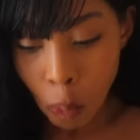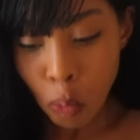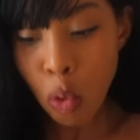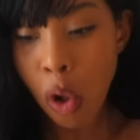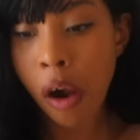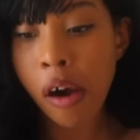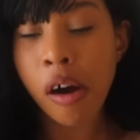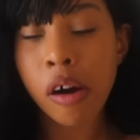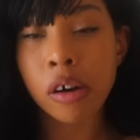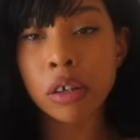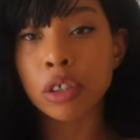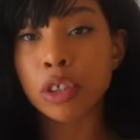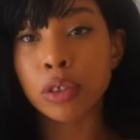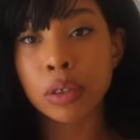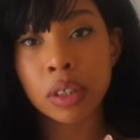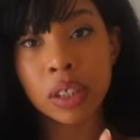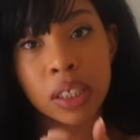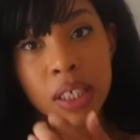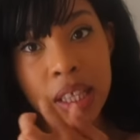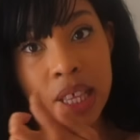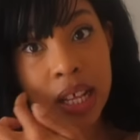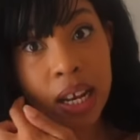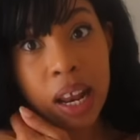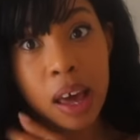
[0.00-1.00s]
I can't do it
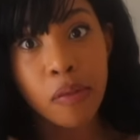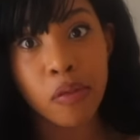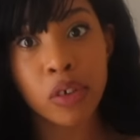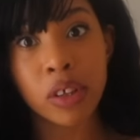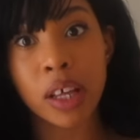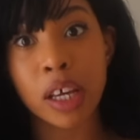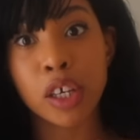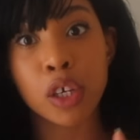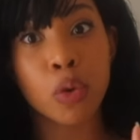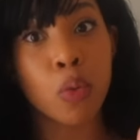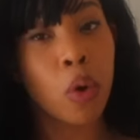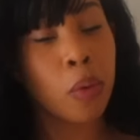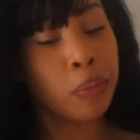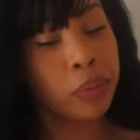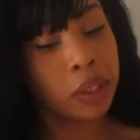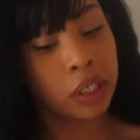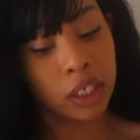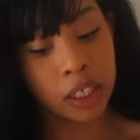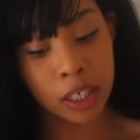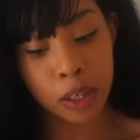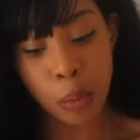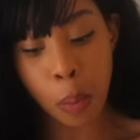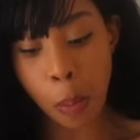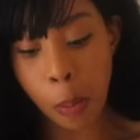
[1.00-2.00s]
to the level that you want me
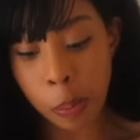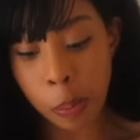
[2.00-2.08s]
to.